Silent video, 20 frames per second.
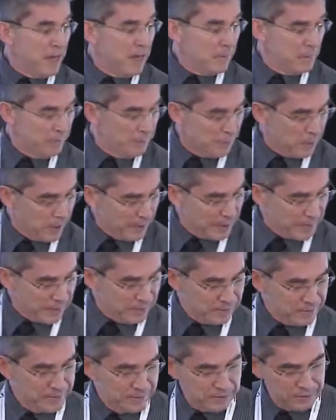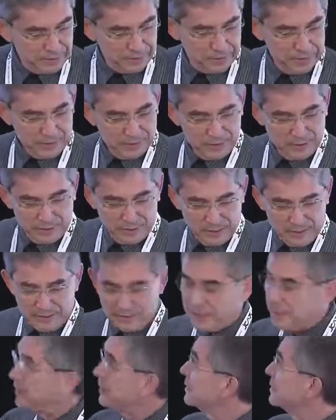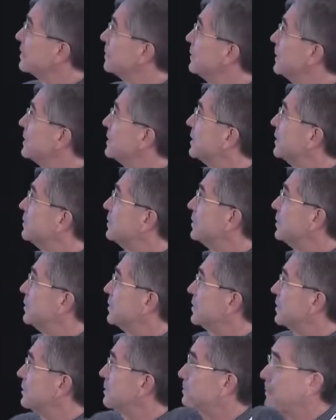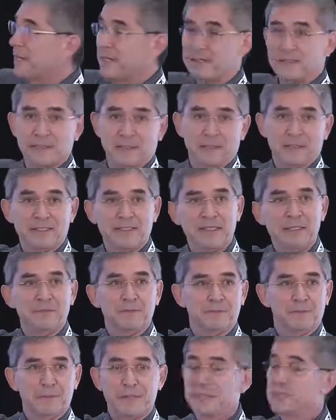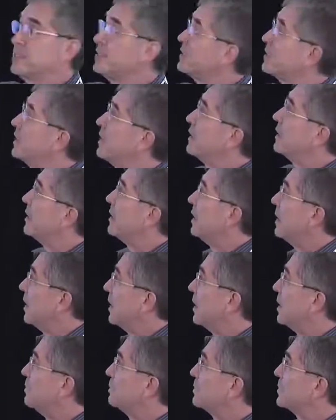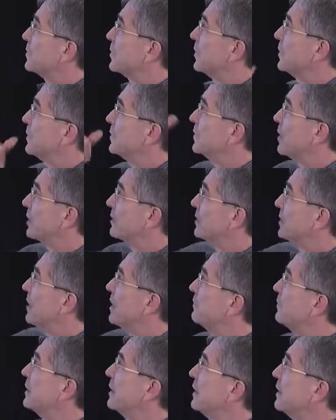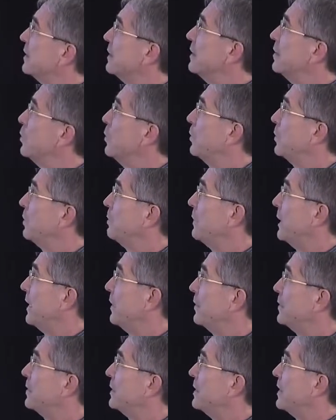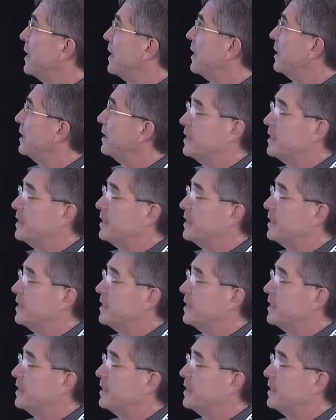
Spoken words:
Before I get into the details, let me just introduce our team first. So there's Dr. David Gill, who couldn't be here today.